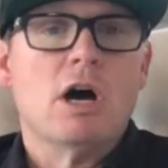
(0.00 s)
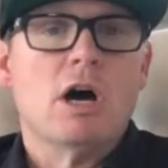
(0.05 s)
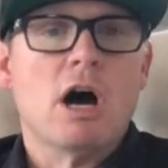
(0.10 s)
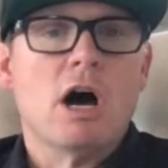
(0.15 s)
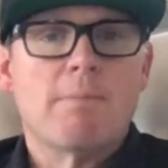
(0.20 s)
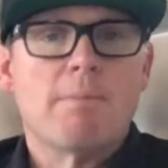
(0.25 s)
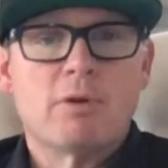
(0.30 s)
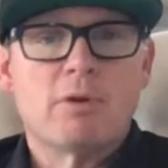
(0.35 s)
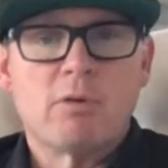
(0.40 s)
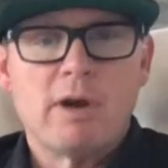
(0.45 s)

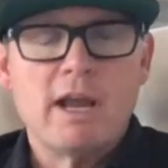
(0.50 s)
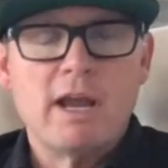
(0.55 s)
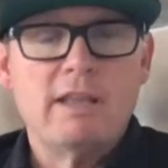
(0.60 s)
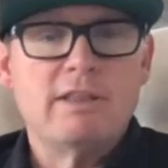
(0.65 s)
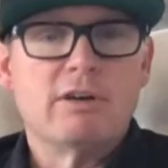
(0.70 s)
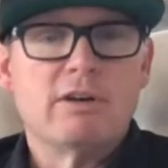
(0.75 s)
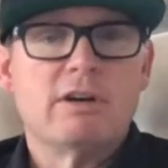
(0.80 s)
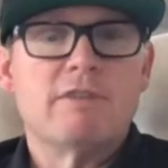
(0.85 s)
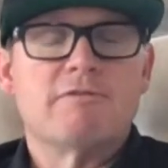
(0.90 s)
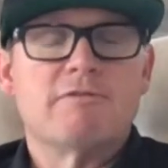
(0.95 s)

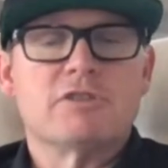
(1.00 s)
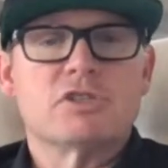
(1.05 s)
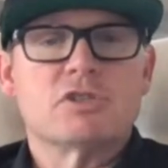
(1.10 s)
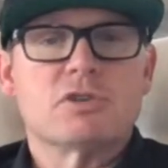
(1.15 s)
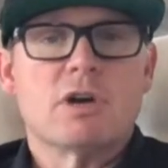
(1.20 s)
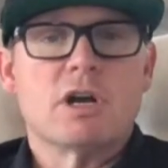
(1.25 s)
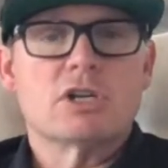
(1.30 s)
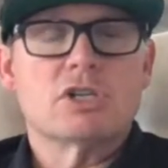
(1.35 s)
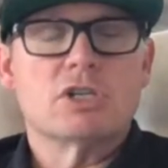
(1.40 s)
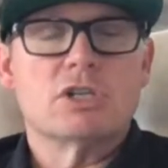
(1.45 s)
upgrade their
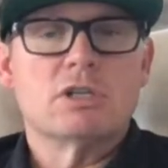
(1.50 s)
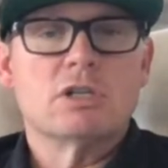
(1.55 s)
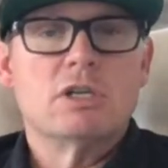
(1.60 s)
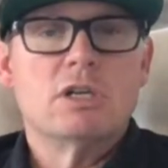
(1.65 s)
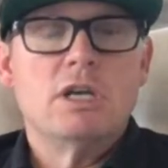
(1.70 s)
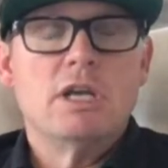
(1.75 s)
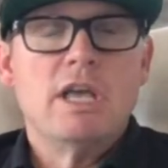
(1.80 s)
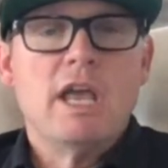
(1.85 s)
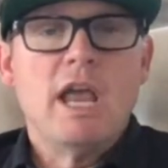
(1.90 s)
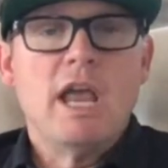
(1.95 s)
infrastructure.
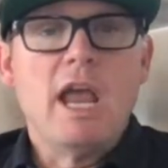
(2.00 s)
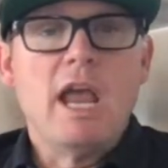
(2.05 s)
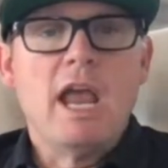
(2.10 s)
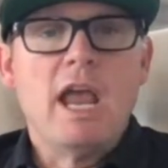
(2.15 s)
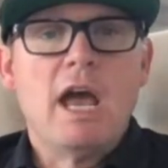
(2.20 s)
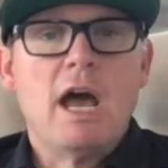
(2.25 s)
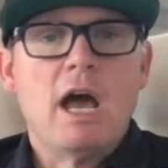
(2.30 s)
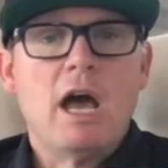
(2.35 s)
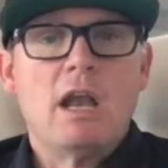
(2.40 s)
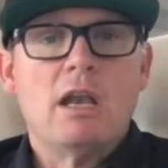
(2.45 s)

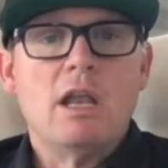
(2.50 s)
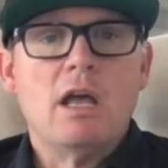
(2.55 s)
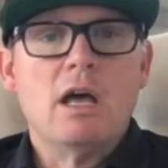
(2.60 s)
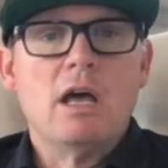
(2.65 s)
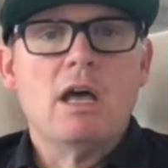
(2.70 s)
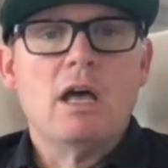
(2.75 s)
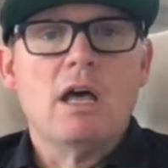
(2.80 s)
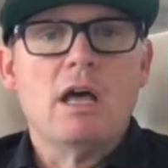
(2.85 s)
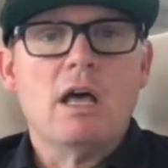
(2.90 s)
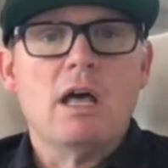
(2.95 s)
And
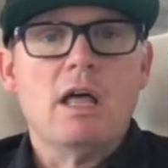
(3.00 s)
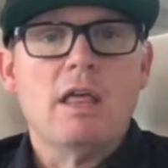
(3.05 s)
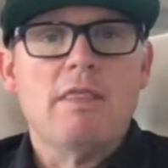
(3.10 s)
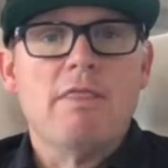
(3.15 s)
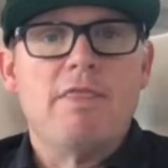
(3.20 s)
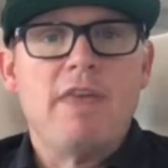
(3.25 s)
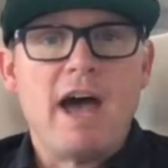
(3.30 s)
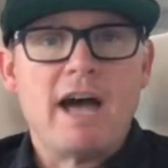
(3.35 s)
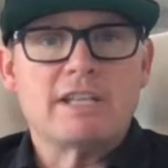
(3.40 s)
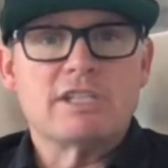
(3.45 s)

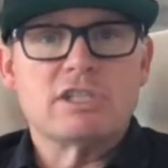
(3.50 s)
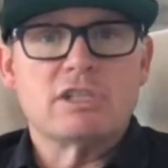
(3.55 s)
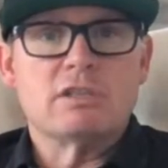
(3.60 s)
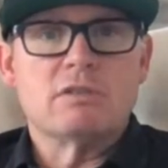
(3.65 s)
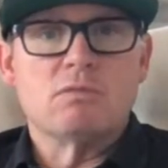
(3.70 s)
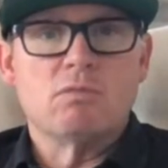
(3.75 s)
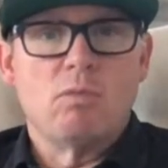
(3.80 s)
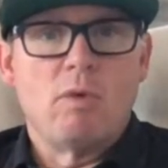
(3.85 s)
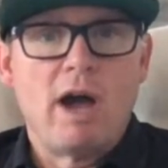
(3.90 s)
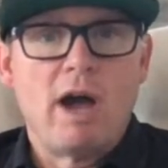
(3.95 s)
that's
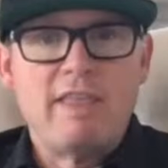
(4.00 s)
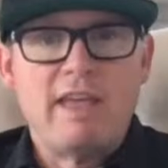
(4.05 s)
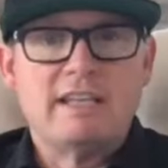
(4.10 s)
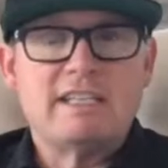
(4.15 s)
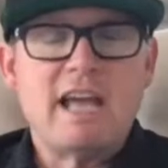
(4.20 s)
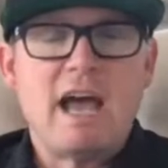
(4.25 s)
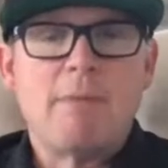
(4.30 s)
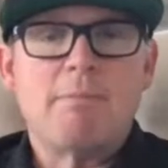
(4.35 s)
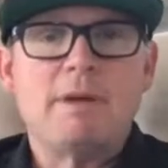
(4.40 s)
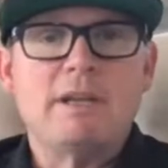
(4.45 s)
why they
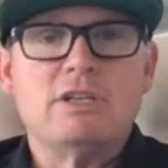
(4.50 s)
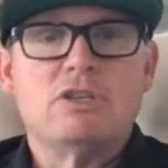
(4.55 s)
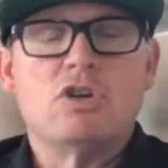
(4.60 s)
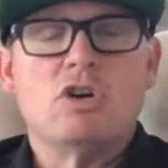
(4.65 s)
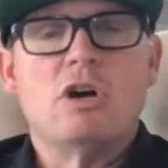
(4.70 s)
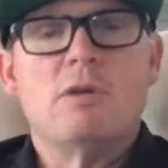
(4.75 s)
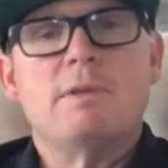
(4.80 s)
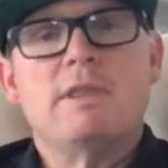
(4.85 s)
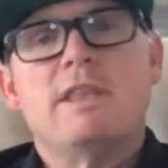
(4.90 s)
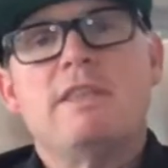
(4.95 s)
tap into
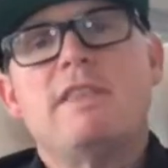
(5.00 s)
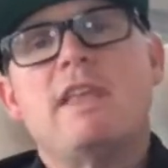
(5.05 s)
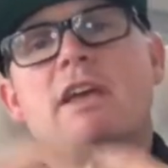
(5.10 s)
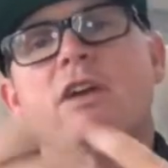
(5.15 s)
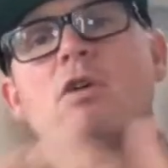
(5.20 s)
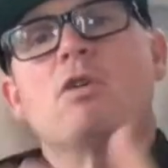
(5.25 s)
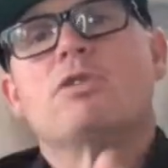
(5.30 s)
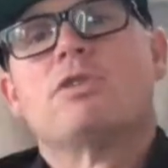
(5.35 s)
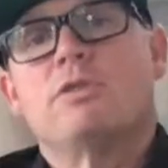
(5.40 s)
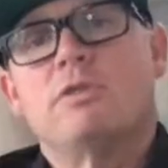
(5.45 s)
them, and then they
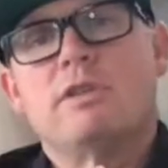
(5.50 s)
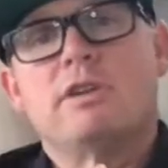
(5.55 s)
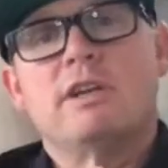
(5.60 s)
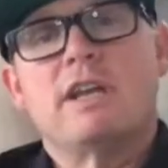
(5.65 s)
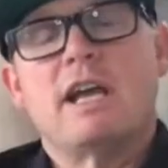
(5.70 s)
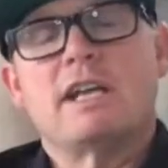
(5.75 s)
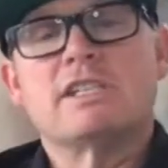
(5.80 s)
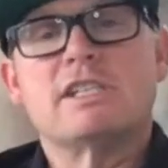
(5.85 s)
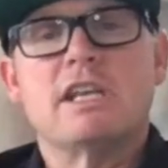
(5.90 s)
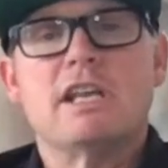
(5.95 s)
go through their
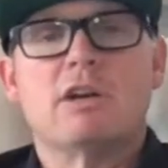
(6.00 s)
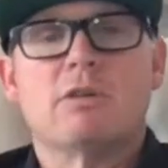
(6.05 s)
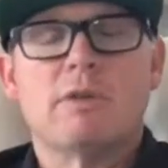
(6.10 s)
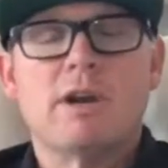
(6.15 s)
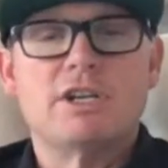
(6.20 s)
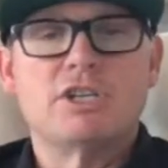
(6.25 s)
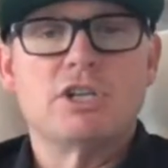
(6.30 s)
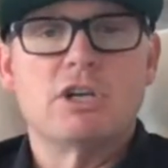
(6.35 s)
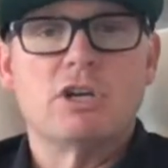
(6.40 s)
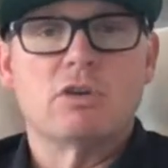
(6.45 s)
next
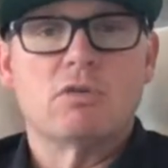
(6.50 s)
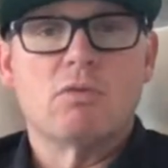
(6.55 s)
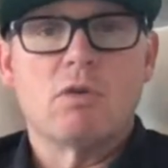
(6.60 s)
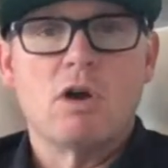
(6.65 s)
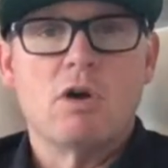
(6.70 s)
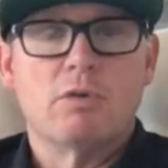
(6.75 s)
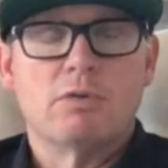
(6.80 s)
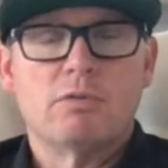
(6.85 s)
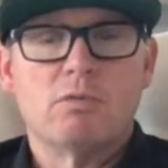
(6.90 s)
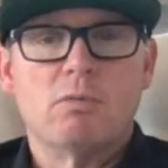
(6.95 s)
iteration of
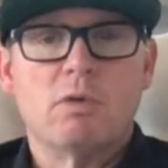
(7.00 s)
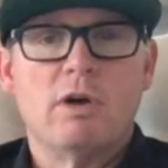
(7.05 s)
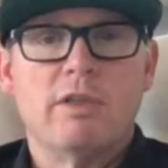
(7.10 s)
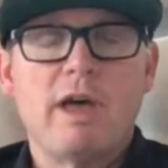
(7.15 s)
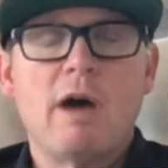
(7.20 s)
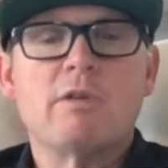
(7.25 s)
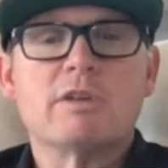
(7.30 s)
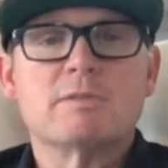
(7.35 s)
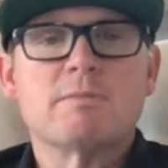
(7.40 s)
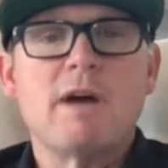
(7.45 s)
growth. Well,
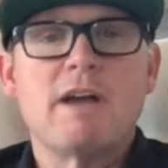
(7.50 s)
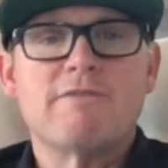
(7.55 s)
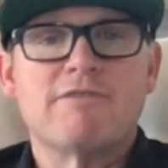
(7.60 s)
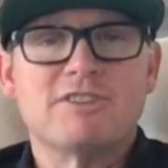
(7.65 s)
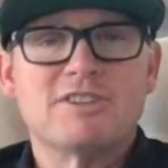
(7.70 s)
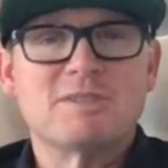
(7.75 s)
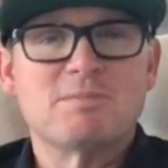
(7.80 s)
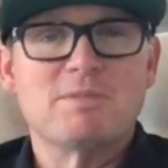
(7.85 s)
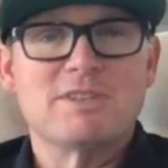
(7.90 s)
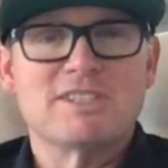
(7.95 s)
that was my
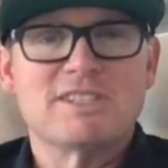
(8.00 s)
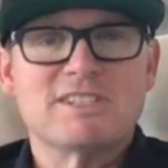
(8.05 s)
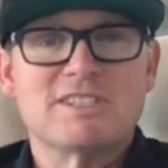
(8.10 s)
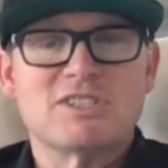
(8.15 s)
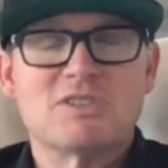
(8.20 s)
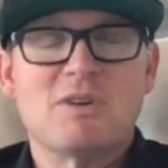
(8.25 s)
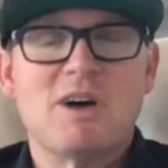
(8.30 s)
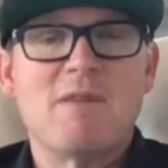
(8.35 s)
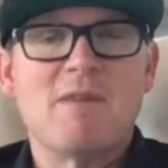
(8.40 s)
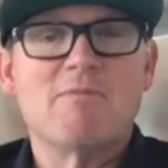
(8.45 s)
first business,
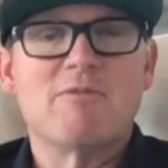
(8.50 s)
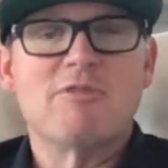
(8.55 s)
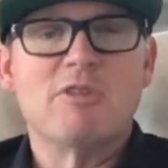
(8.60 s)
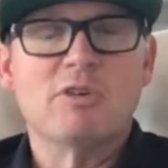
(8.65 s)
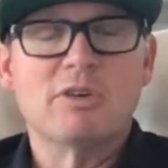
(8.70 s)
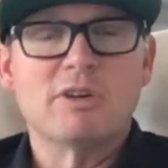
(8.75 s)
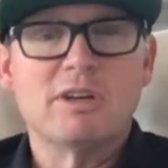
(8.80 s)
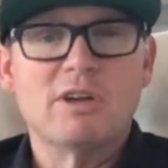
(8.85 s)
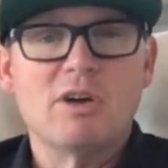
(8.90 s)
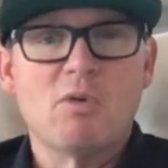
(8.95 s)
so I'm
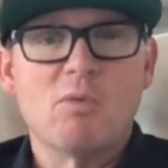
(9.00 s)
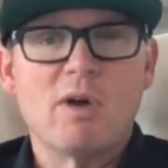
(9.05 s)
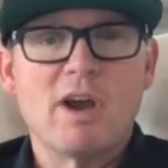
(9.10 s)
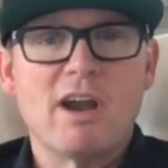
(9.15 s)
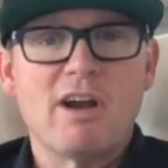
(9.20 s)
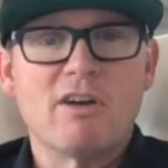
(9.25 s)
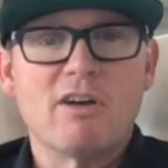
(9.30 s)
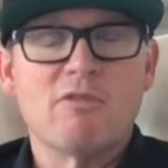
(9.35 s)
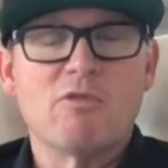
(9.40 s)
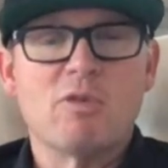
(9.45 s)
fully
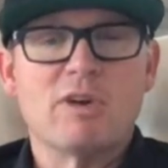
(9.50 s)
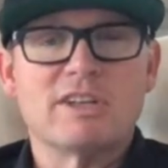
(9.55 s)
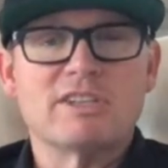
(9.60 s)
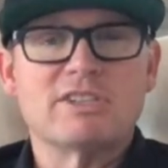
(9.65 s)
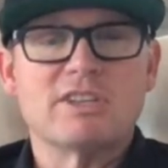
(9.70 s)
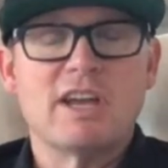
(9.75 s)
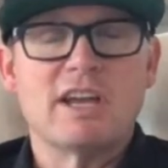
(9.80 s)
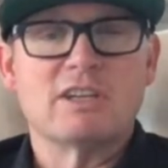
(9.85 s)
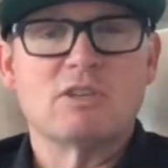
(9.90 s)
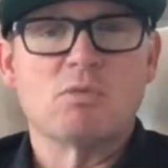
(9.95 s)
aware of what
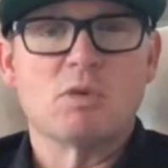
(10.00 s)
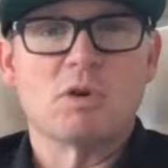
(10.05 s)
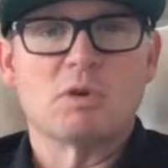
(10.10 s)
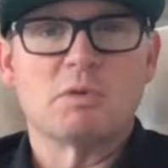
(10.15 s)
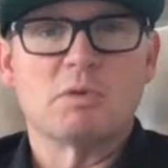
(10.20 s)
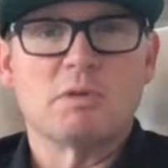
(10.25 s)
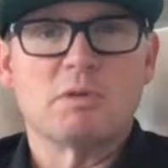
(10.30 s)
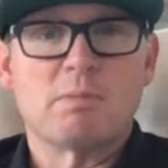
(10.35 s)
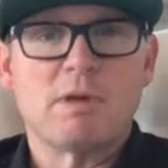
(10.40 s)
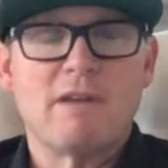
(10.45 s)
it's like to work
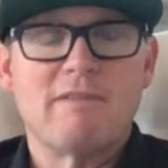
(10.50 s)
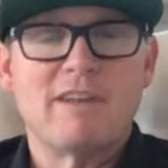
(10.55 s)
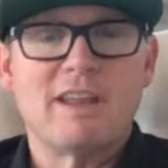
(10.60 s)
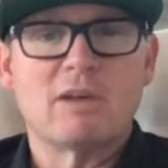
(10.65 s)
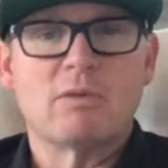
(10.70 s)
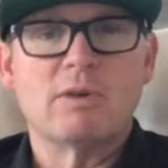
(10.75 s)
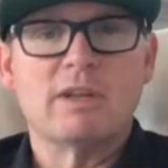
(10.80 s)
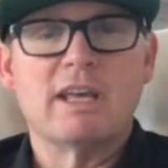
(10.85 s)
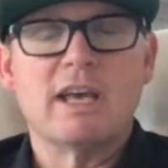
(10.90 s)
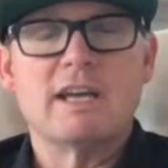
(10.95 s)
with the private
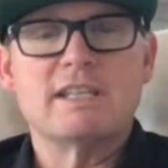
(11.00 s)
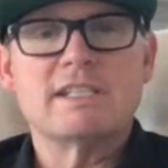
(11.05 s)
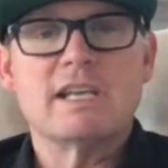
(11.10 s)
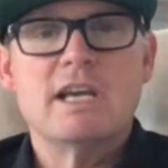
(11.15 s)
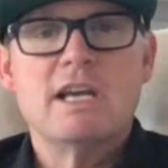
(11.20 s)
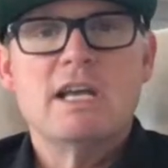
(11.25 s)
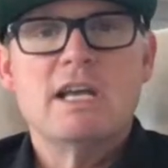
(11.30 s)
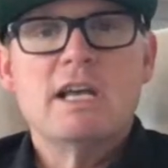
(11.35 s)
equity guys.